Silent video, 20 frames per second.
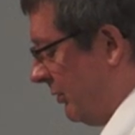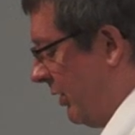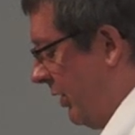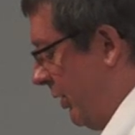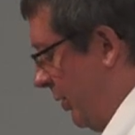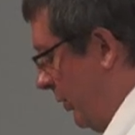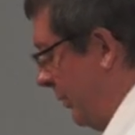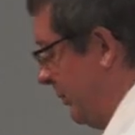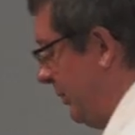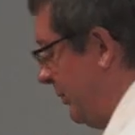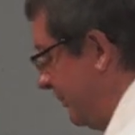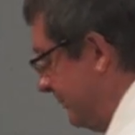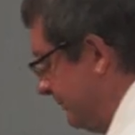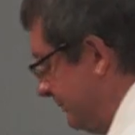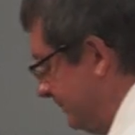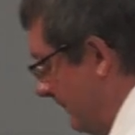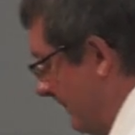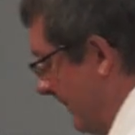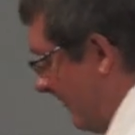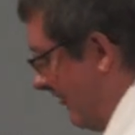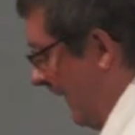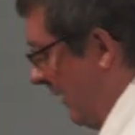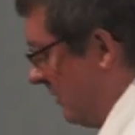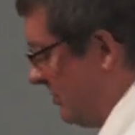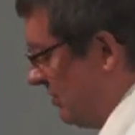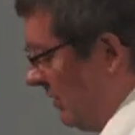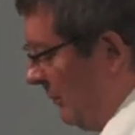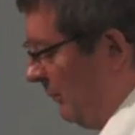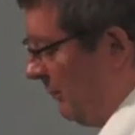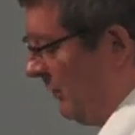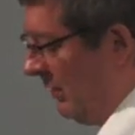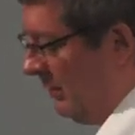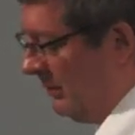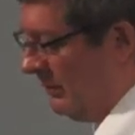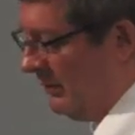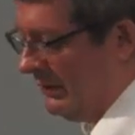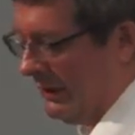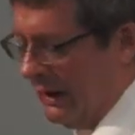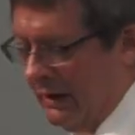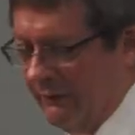road. It's
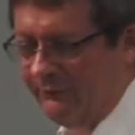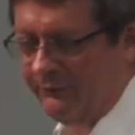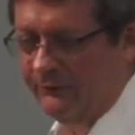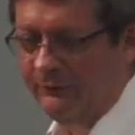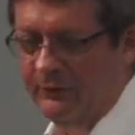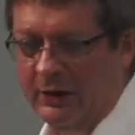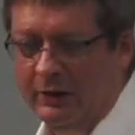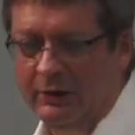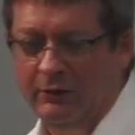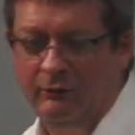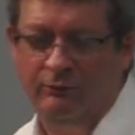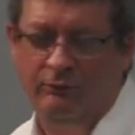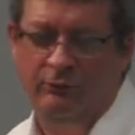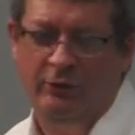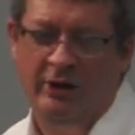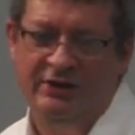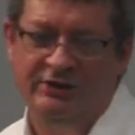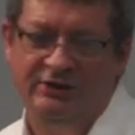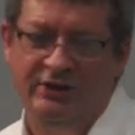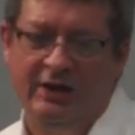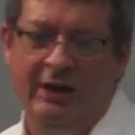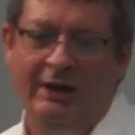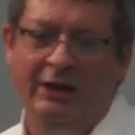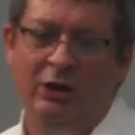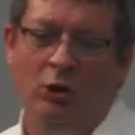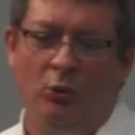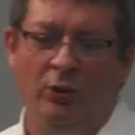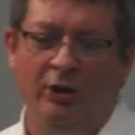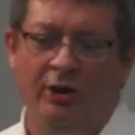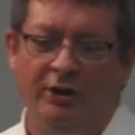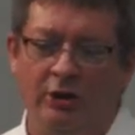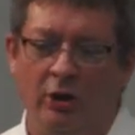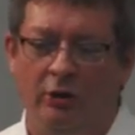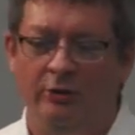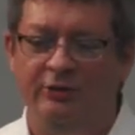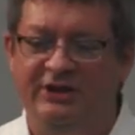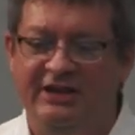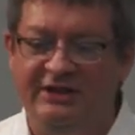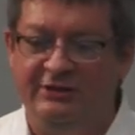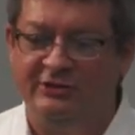something, a, a phrase that I coined
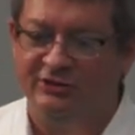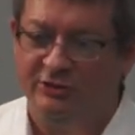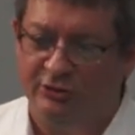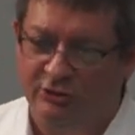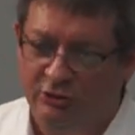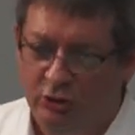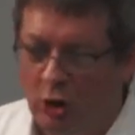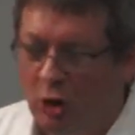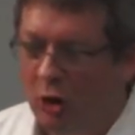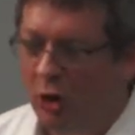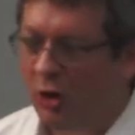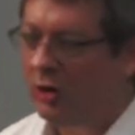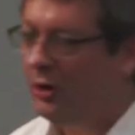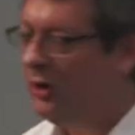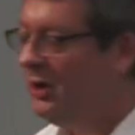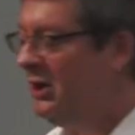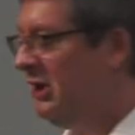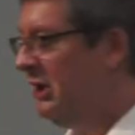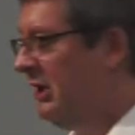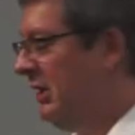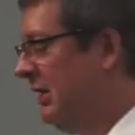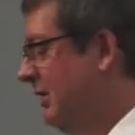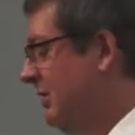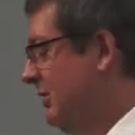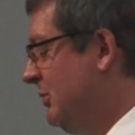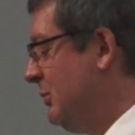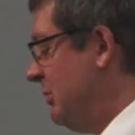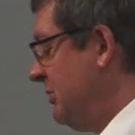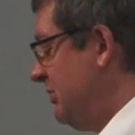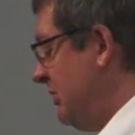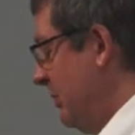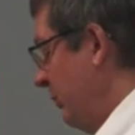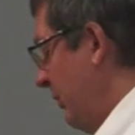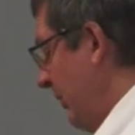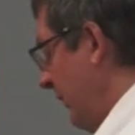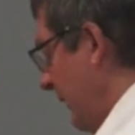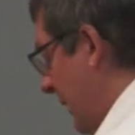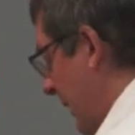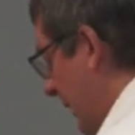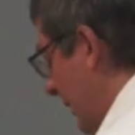called Dietzler's Law. This was
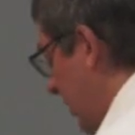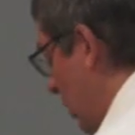something that I